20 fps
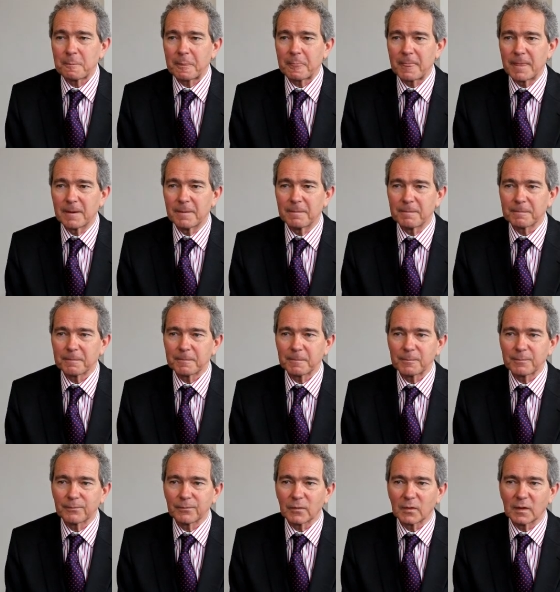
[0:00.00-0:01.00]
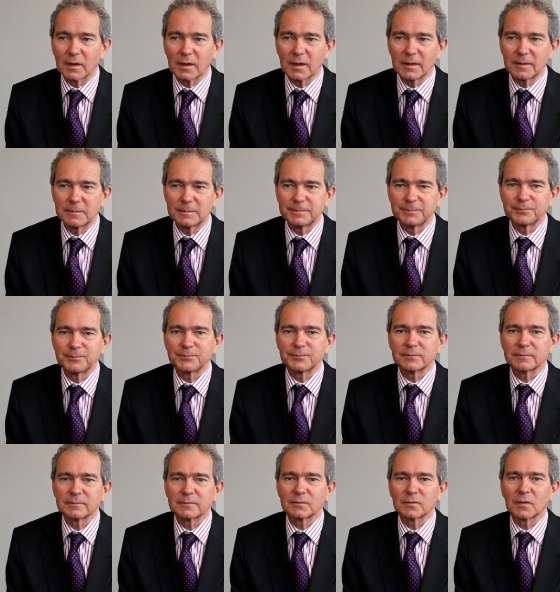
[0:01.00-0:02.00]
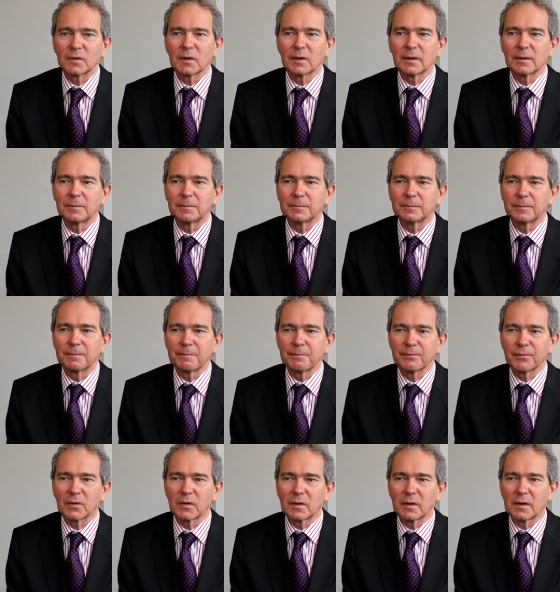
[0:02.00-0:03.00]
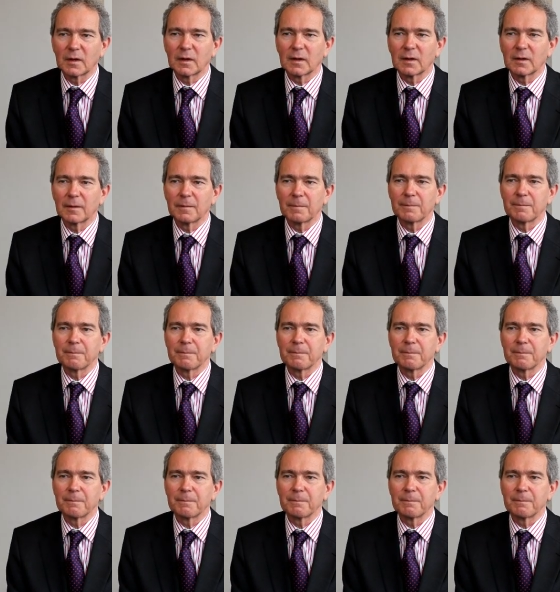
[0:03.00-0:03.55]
And if you had to describe the course to a new prospective client, what would